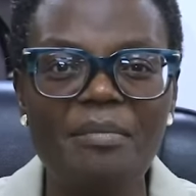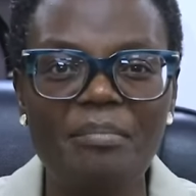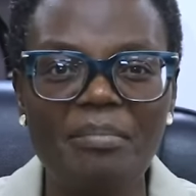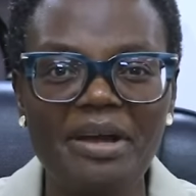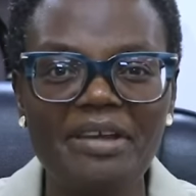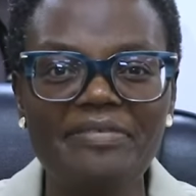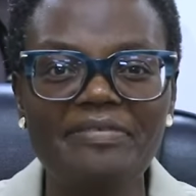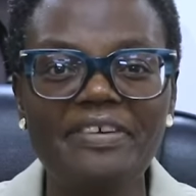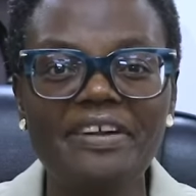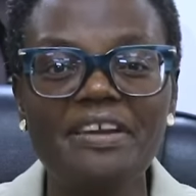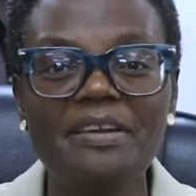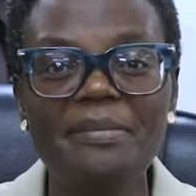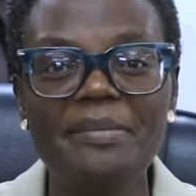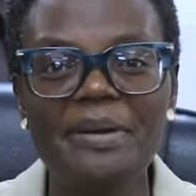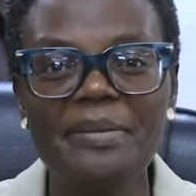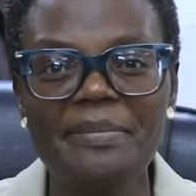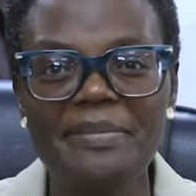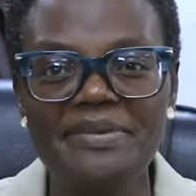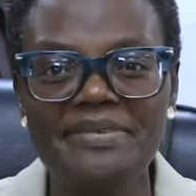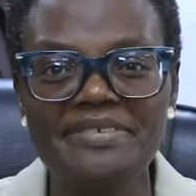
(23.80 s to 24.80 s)
My fellow
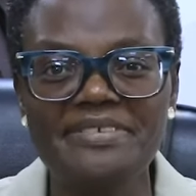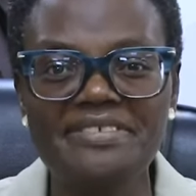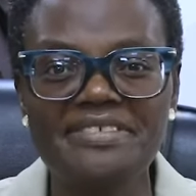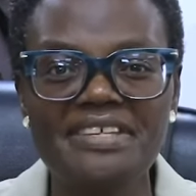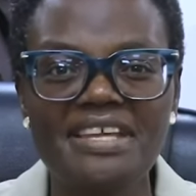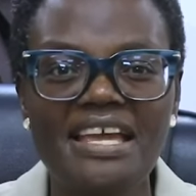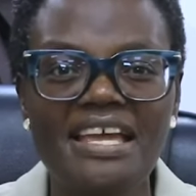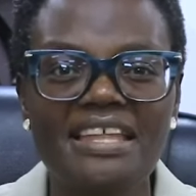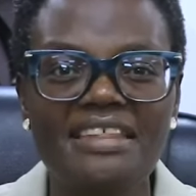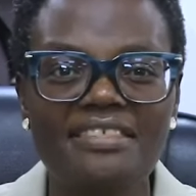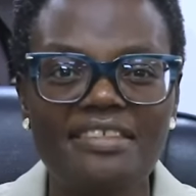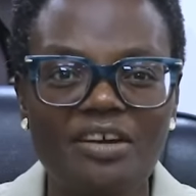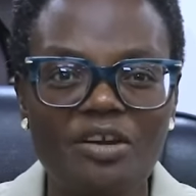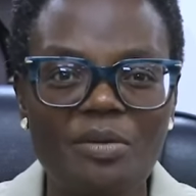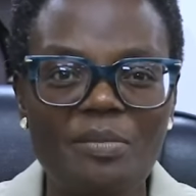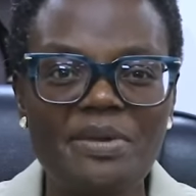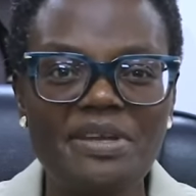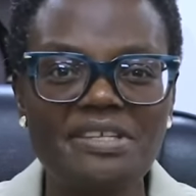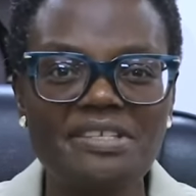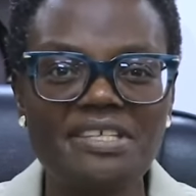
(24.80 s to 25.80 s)
members, the
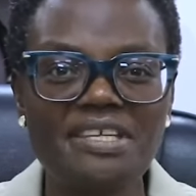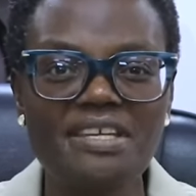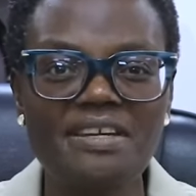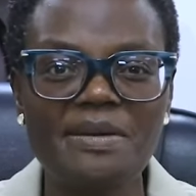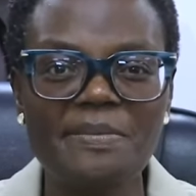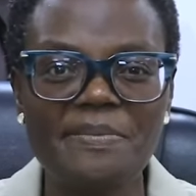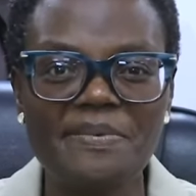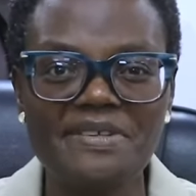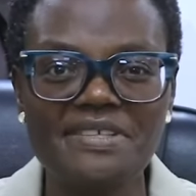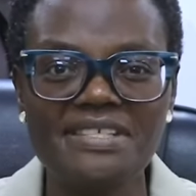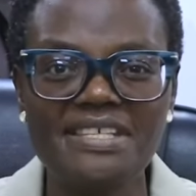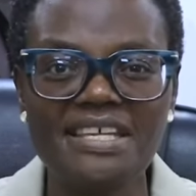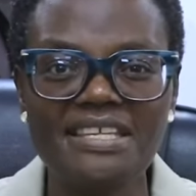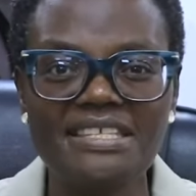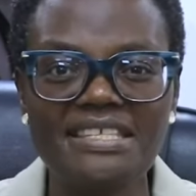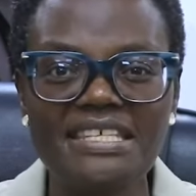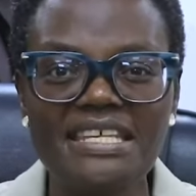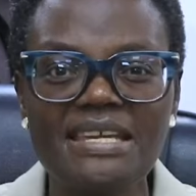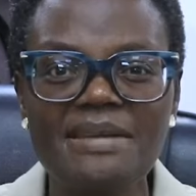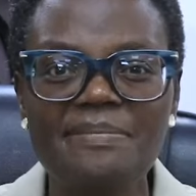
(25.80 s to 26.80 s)
committee
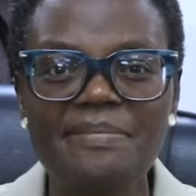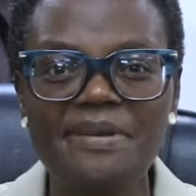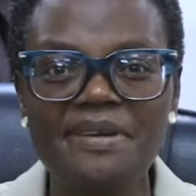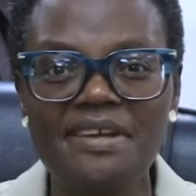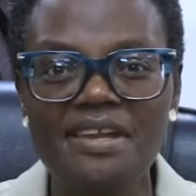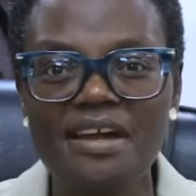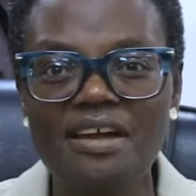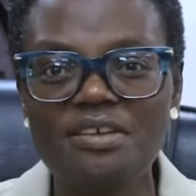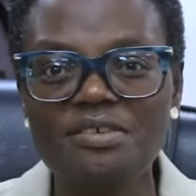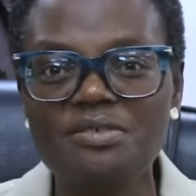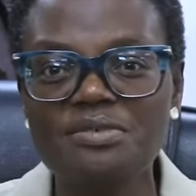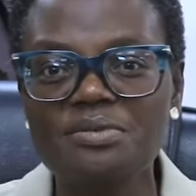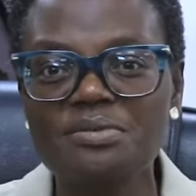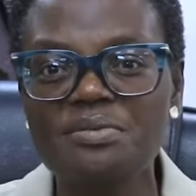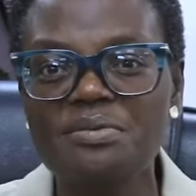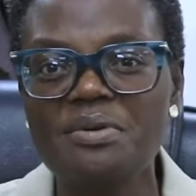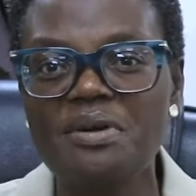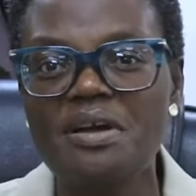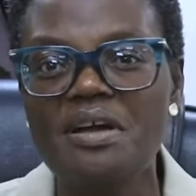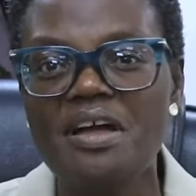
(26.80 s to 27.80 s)
representing
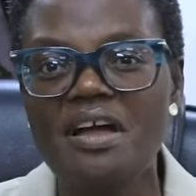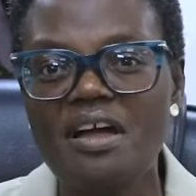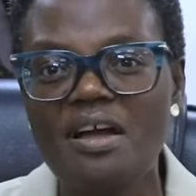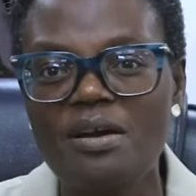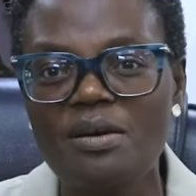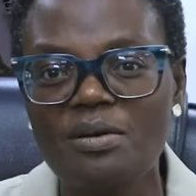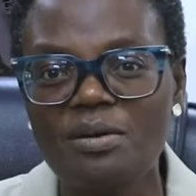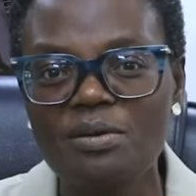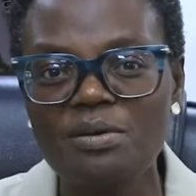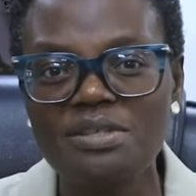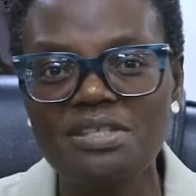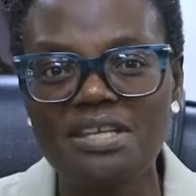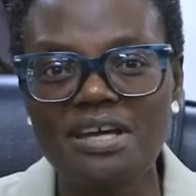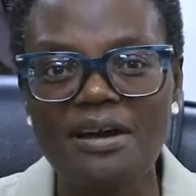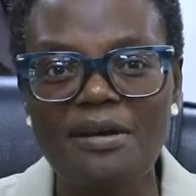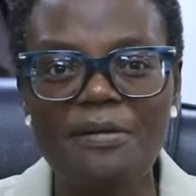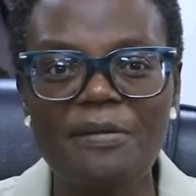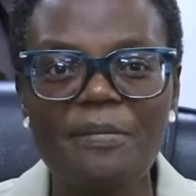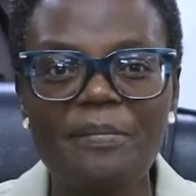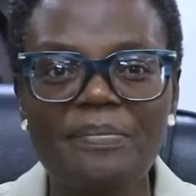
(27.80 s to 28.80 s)
Pyidaungsu,
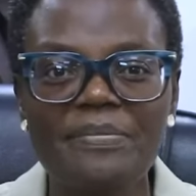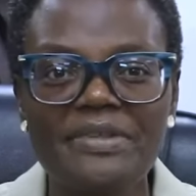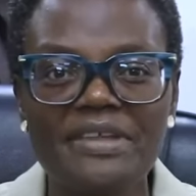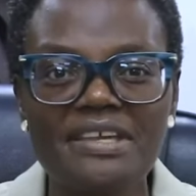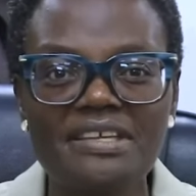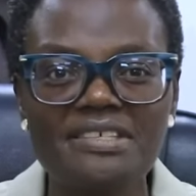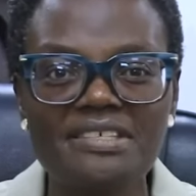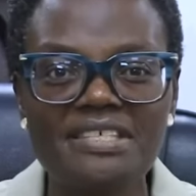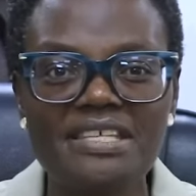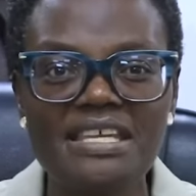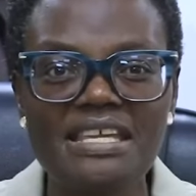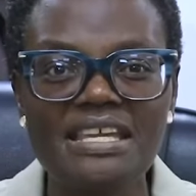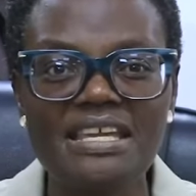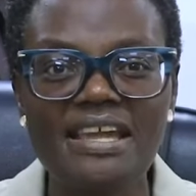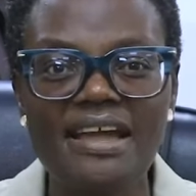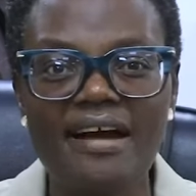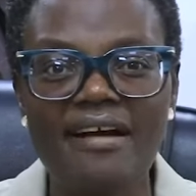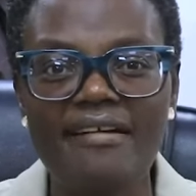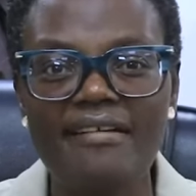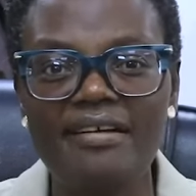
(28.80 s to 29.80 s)
Hluttaw,
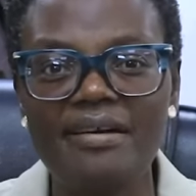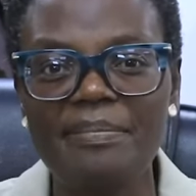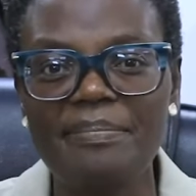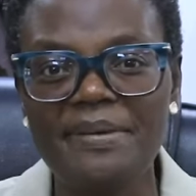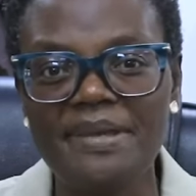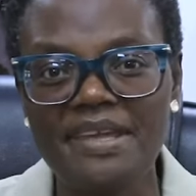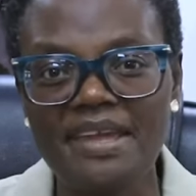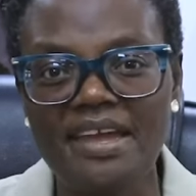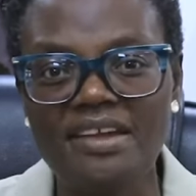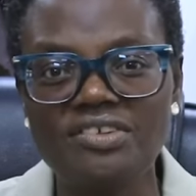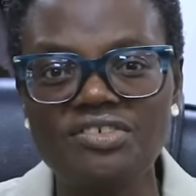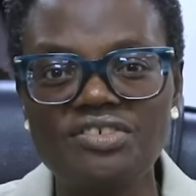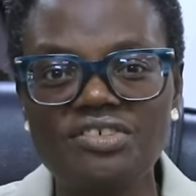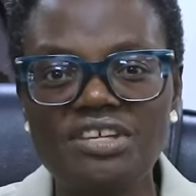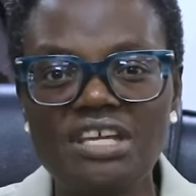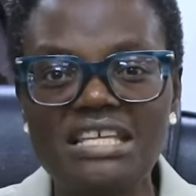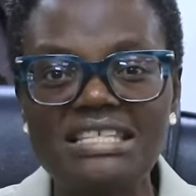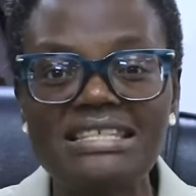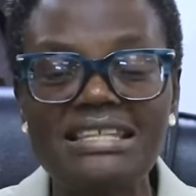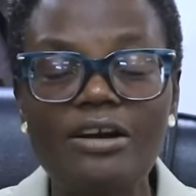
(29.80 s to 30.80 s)

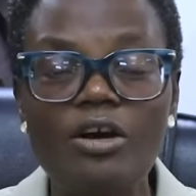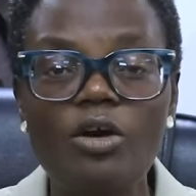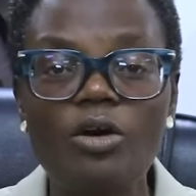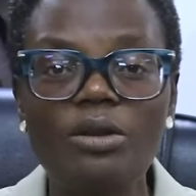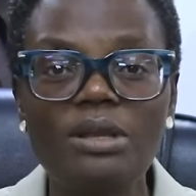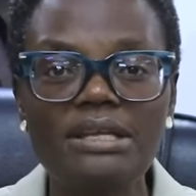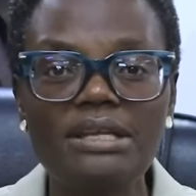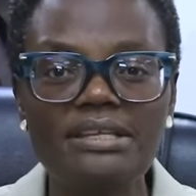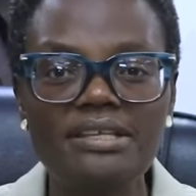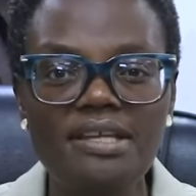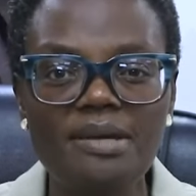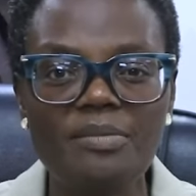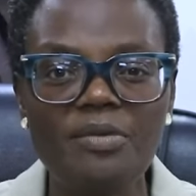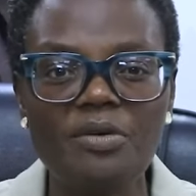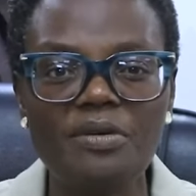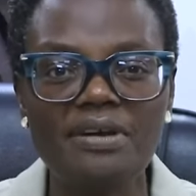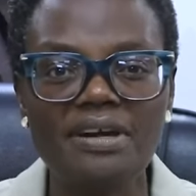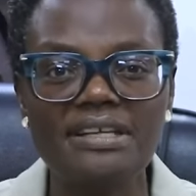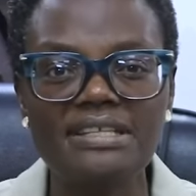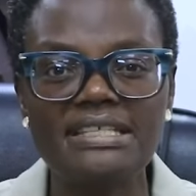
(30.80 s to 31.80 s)
CRPH is the only
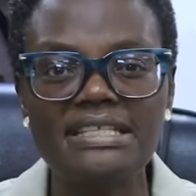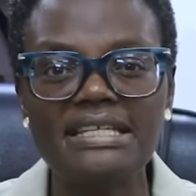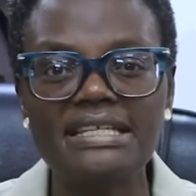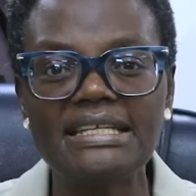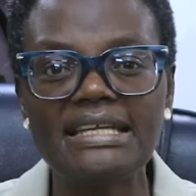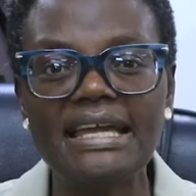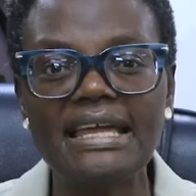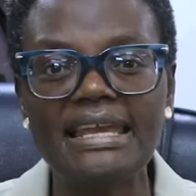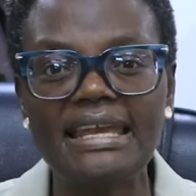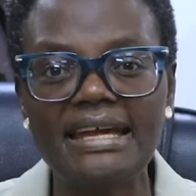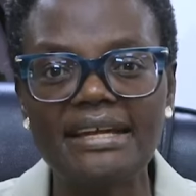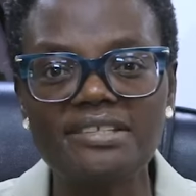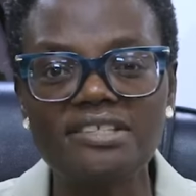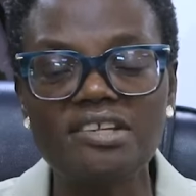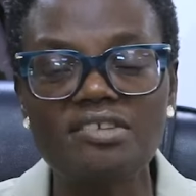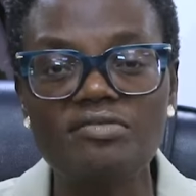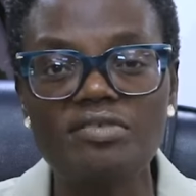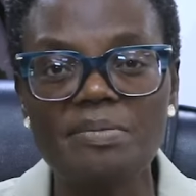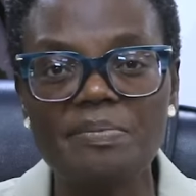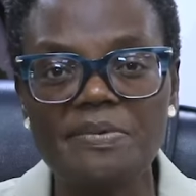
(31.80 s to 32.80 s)
democratically
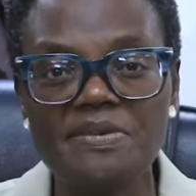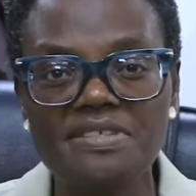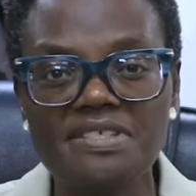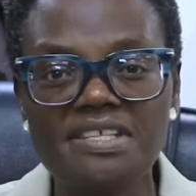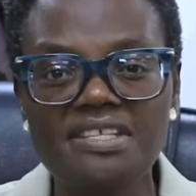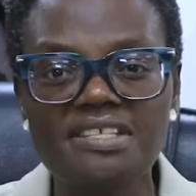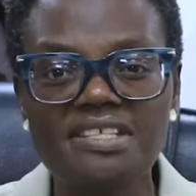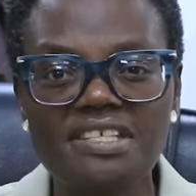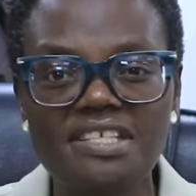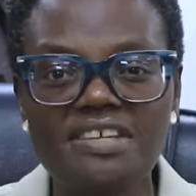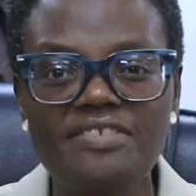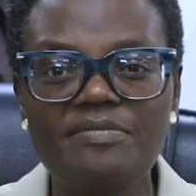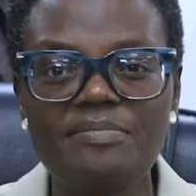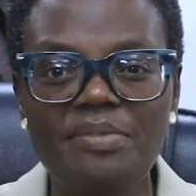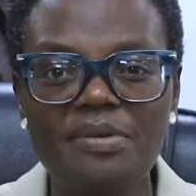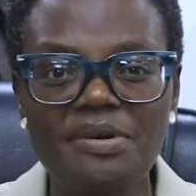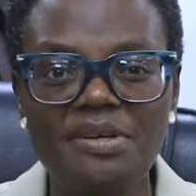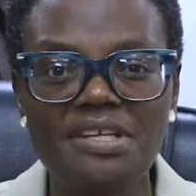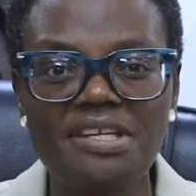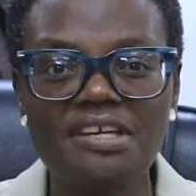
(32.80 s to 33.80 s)
elected representative
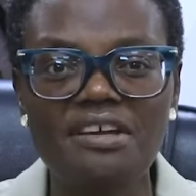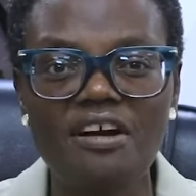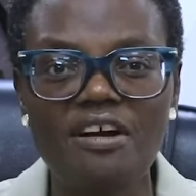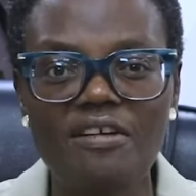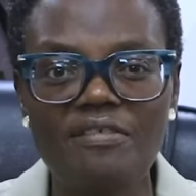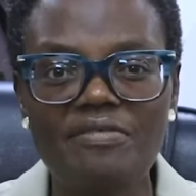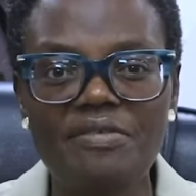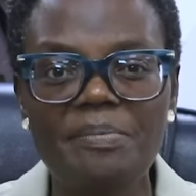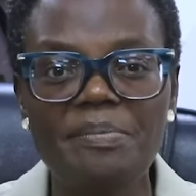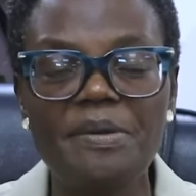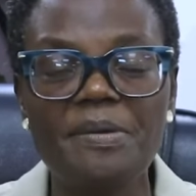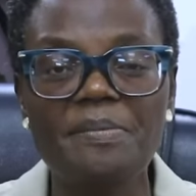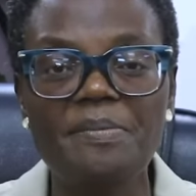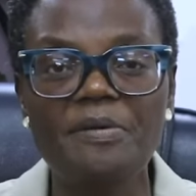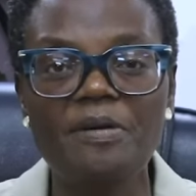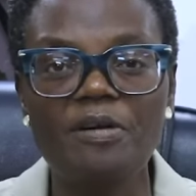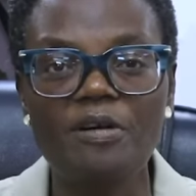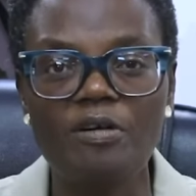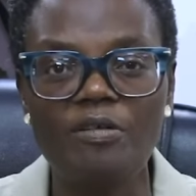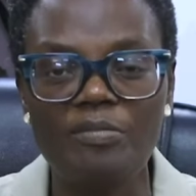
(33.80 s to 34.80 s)
body of the
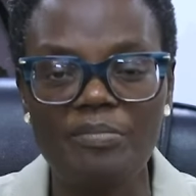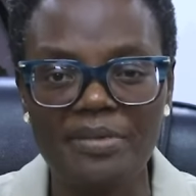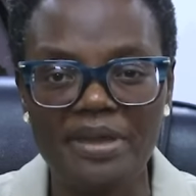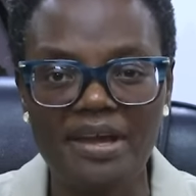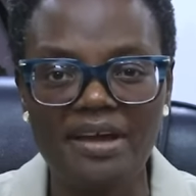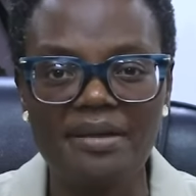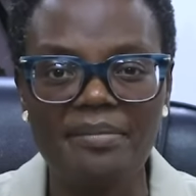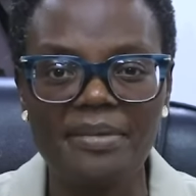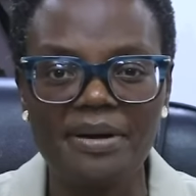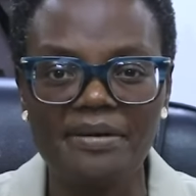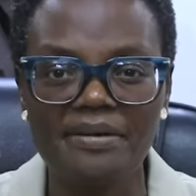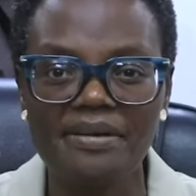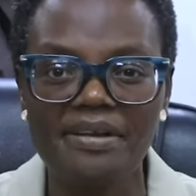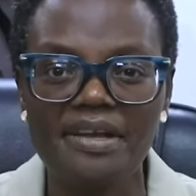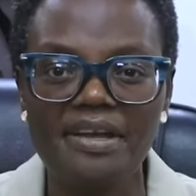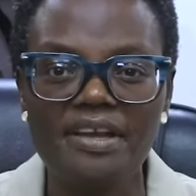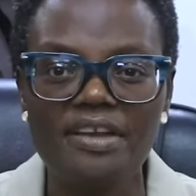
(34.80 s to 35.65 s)
people of Myanmar.